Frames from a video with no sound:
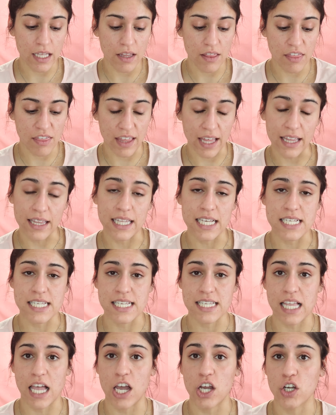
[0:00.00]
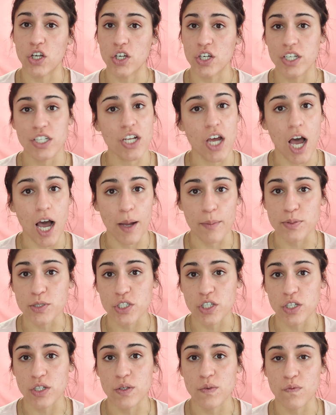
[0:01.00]
think this is a good
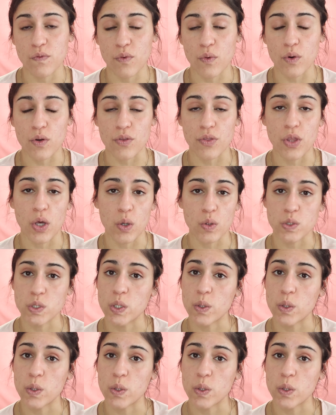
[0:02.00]
option for those